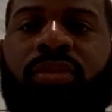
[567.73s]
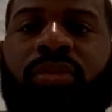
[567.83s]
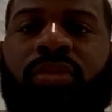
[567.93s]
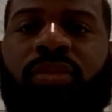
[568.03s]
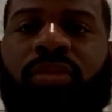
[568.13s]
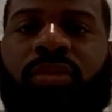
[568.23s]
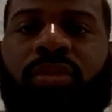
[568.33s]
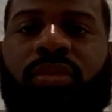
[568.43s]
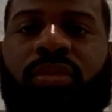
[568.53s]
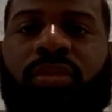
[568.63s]

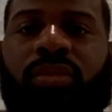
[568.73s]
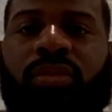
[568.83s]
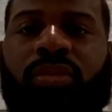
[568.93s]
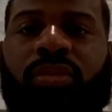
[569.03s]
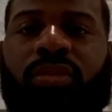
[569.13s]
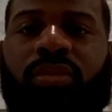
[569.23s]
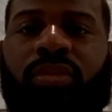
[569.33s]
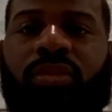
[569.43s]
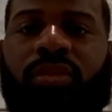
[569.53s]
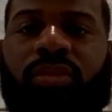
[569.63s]

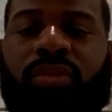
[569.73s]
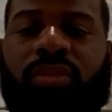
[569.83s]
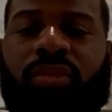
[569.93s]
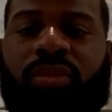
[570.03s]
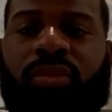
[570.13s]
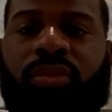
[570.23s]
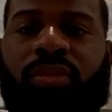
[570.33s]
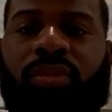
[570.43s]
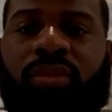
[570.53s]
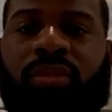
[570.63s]

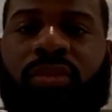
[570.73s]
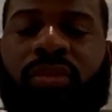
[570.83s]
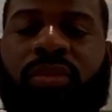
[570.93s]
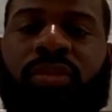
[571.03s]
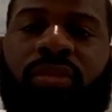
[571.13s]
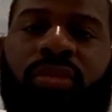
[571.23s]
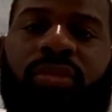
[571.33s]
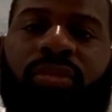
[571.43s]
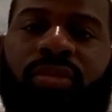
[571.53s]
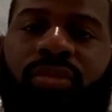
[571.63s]

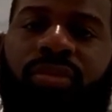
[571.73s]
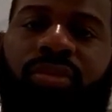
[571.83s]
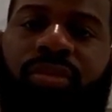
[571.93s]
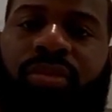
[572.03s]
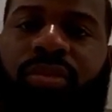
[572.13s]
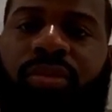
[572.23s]
(not speaking)